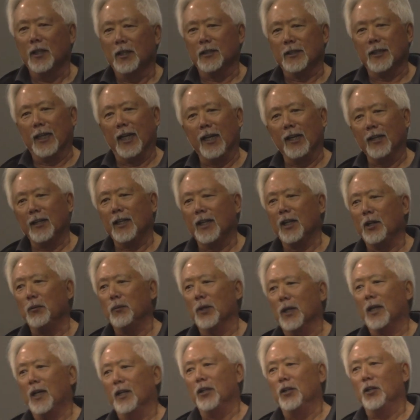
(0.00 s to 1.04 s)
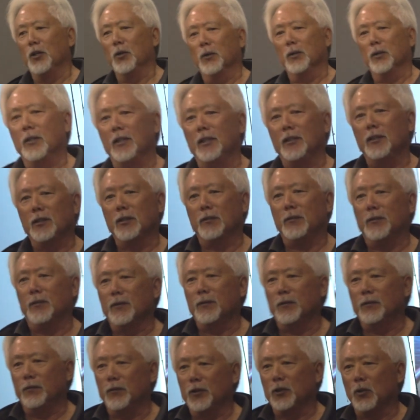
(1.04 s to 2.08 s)
Same thing what I do these
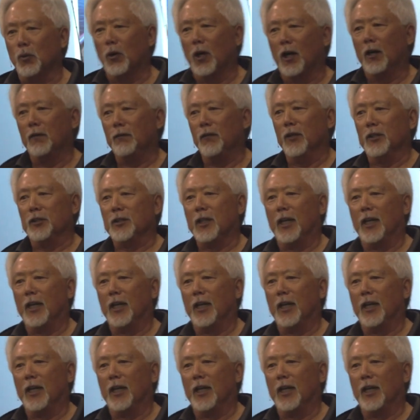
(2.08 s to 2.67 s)
squawfish.